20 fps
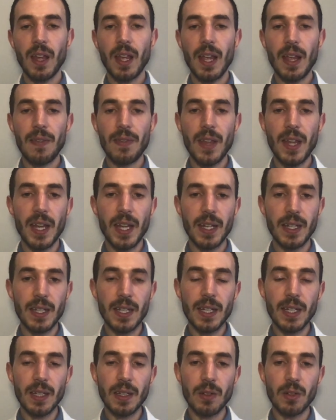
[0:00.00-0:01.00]
and then
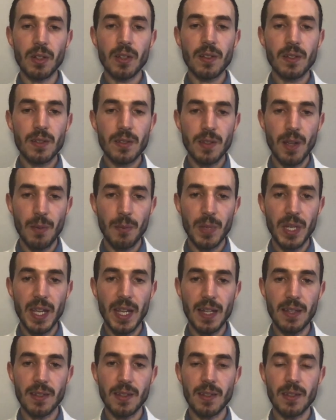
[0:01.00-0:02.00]
in some
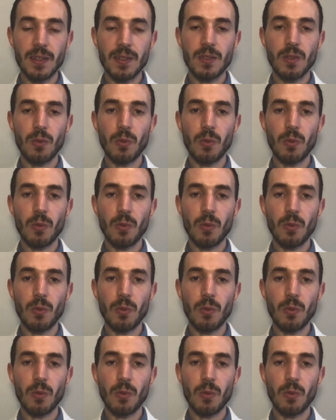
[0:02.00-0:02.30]
cases